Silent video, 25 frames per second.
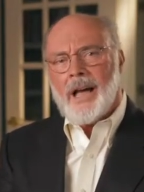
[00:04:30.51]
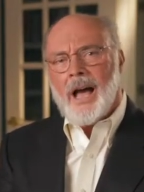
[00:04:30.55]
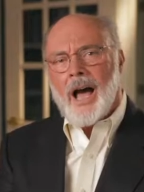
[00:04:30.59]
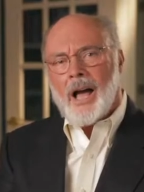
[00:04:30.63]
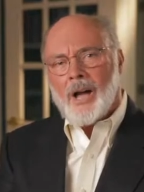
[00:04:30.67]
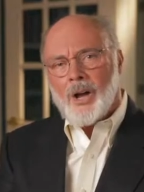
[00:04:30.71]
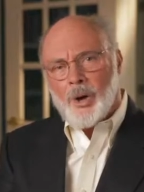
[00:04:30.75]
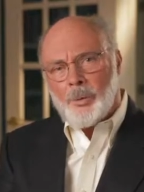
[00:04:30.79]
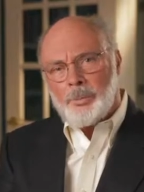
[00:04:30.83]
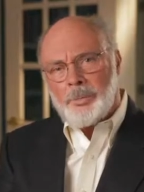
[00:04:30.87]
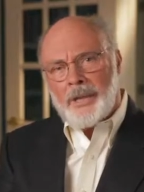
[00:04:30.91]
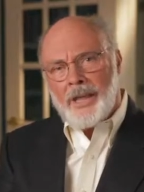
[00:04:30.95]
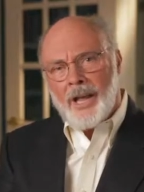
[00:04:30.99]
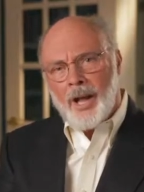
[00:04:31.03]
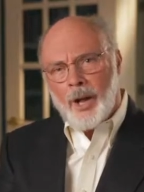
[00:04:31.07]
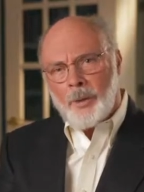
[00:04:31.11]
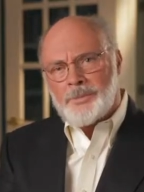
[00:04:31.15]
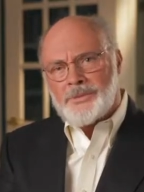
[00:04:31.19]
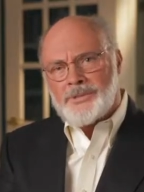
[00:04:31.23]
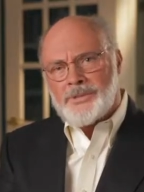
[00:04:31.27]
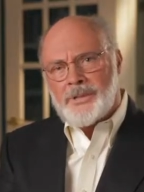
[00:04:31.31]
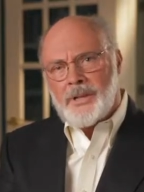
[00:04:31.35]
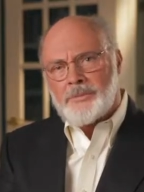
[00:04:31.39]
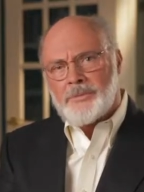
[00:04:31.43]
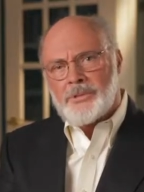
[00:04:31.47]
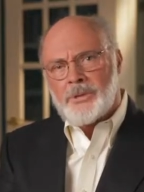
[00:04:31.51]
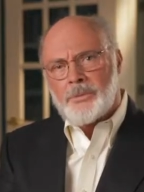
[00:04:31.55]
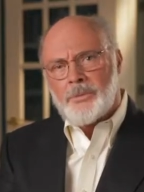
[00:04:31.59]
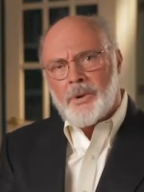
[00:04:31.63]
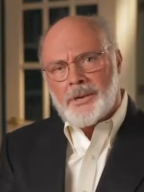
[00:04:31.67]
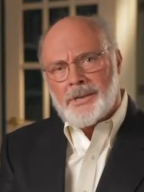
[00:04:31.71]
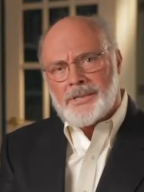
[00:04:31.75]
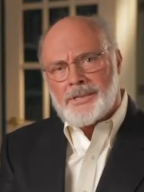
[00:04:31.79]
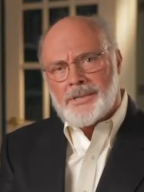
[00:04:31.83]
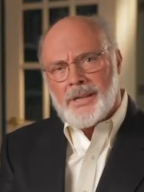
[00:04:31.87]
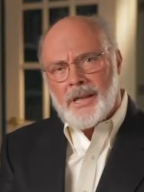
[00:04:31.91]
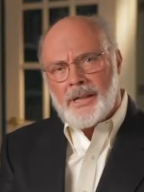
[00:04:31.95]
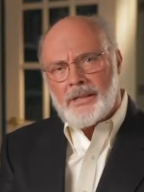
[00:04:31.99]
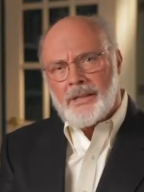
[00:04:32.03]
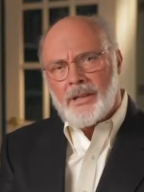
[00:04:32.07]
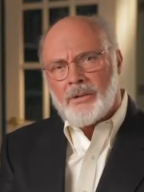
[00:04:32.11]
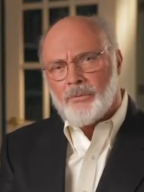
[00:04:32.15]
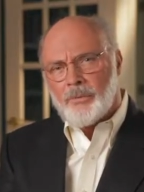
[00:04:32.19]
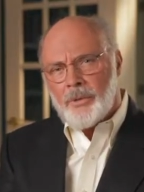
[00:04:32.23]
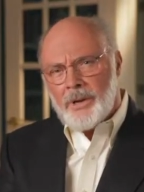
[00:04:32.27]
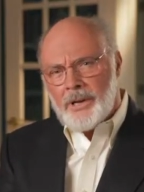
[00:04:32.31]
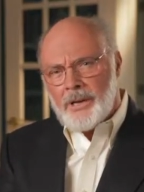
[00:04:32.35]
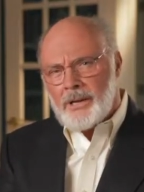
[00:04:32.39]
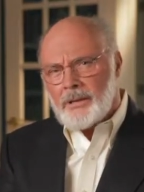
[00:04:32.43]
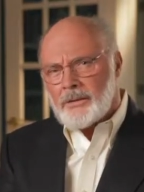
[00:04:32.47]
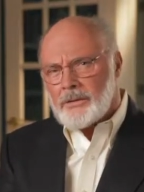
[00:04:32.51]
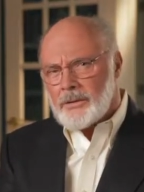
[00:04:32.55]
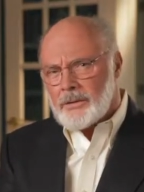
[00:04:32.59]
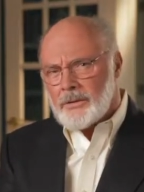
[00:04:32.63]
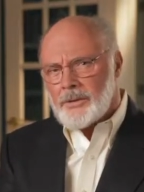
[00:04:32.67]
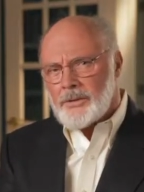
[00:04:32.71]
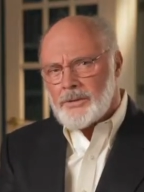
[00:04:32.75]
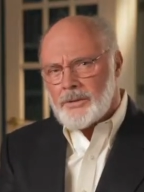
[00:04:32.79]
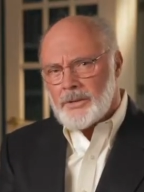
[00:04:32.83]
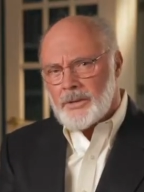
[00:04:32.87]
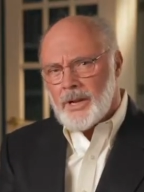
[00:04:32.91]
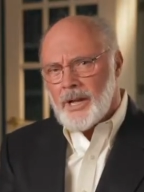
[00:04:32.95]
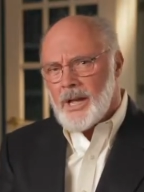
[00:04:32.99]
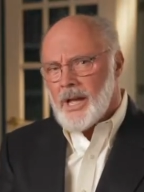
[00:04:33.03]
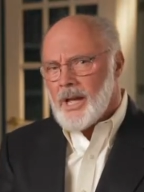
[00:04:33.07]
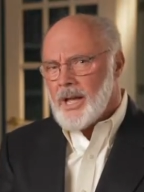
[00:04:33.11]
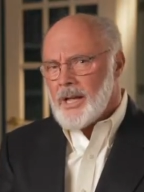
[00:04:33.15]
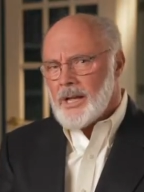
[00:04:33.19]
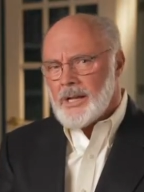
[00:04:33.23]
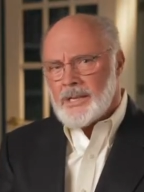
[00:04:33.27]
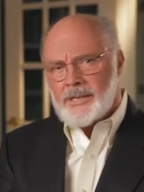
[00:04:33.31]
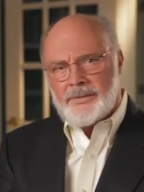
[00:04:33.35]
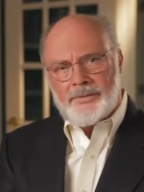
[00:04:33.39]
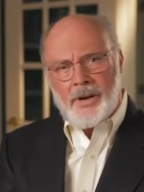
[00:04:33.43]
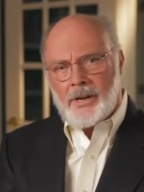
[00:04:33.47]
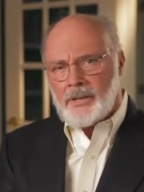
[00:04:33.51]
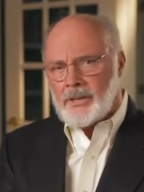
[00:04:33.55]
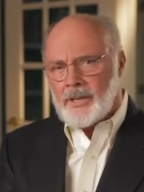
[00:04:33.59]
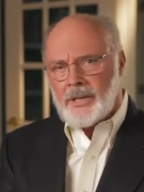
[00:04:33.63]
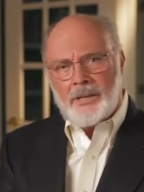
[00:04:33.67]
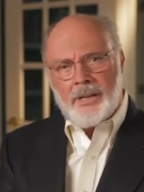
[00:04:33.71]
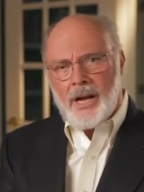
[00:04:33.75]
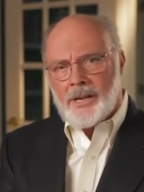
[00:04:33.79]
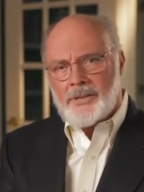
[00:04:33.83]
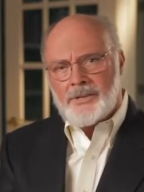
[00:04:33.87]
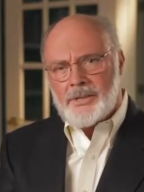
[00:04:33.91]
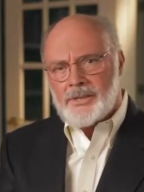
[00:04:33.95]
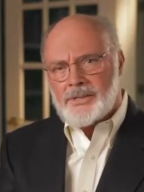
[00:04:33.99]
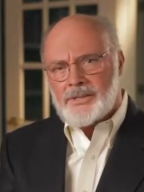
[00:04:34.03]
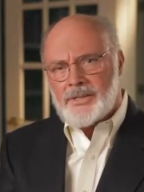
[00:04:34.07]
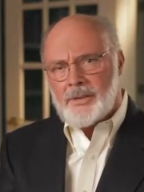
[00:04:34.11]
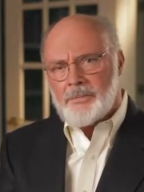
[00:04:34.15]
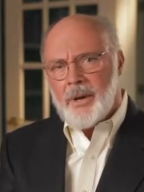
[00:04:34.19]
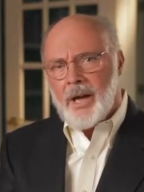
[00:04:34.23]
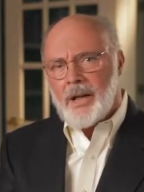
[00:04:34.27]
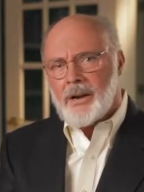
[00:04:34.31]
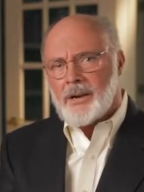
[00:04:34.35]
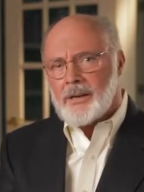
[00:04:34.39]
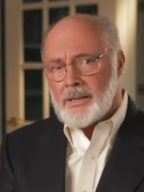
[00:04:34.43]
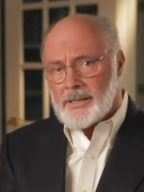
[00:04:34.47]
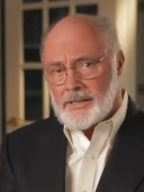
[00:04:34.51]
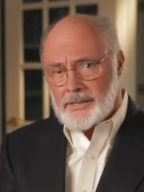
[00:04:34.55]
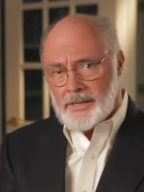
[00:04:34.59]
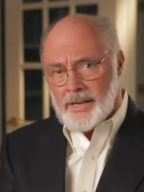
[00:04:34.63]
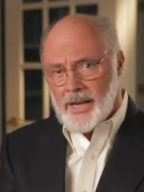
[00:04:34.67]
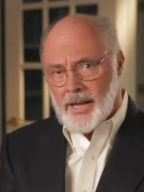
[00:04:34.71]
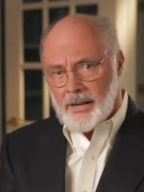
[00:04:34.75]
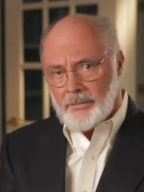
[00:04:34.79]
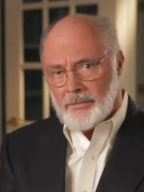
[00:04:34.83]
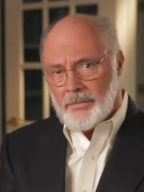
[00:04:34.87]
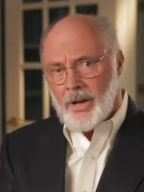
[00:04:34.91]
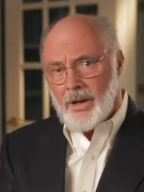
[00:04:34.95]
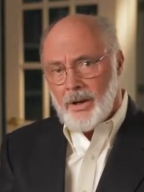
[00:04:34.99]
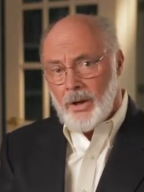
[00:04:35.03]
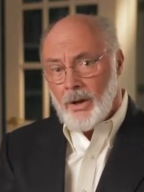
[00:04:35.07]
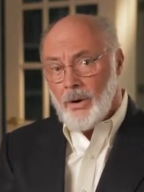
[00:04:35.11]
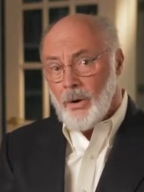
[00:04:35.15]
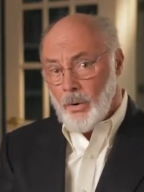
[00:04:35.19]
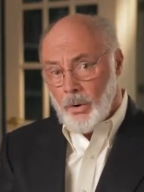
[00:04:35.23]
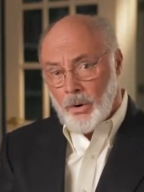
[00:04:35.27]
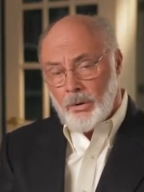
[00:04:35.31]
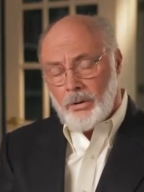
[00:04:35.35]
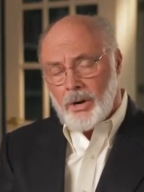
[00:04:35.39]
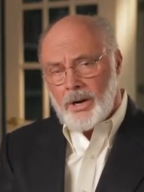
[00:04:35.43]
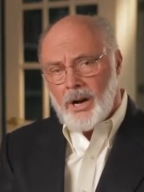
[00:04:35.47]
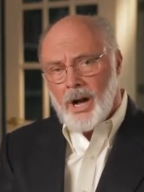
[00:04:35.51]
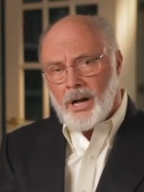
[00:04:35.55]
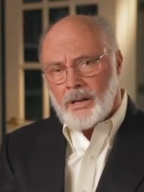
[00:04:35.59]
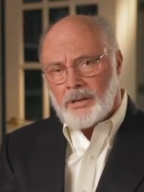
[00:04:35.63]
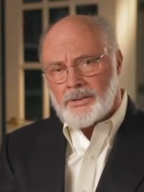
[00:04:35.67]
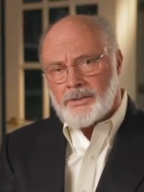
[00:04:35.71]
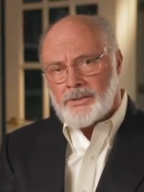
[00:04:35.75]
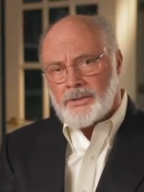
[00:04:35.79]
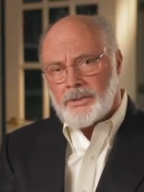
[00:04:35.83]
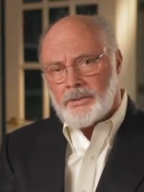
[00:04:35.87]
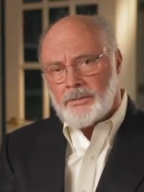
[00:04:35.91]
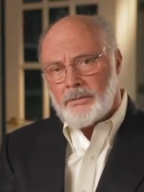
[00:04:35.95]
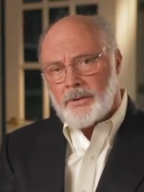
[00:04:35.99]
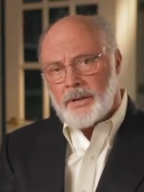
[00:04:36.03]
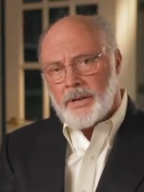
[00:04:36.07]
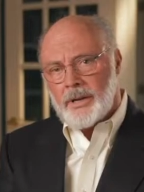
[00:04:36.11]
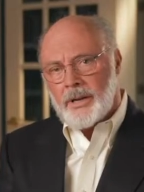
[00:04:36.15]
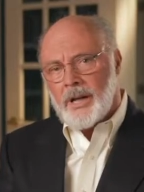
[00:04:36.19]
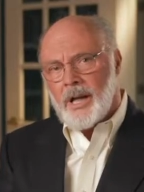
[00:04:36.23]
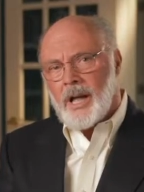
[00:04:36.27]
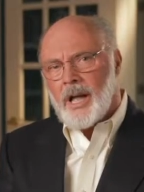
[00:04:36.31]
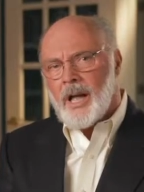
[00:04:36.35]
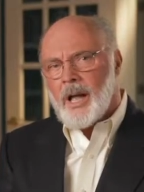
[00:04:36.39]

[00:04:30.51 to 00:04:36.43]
I hope it helps them to understand that reading literature is finally not just about an exam or a college degree,